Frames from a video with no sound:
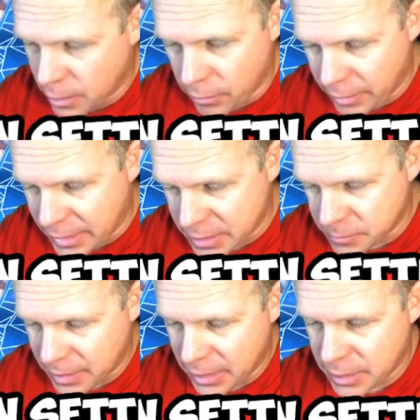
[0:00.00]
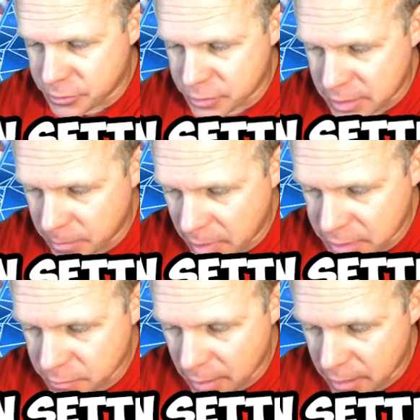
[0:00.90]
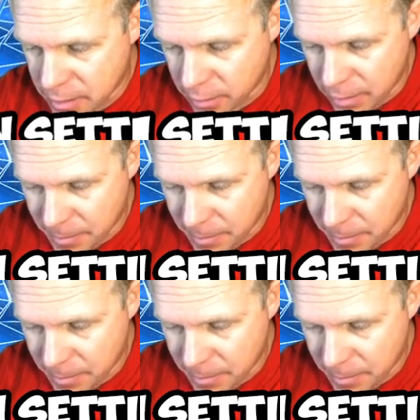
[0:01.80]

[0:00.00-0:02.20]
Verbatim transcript: Alright guys, we got an interesting base right here.